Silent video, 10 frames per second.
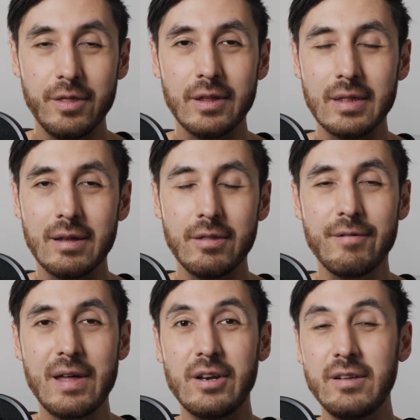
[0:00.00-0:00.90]
I think that the
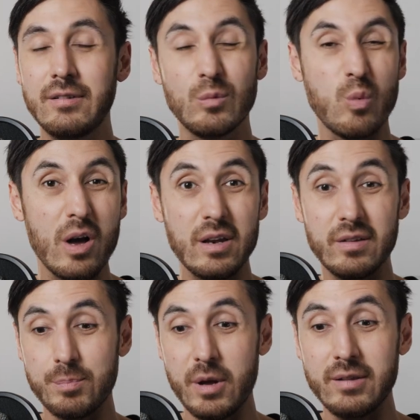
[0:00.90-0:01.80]
fact that it's just
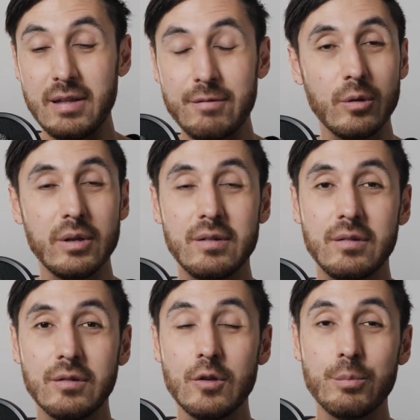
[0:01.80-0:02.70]
wireless by default is
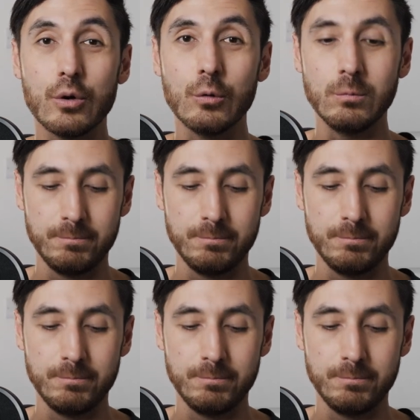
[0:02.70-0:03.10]
super cool.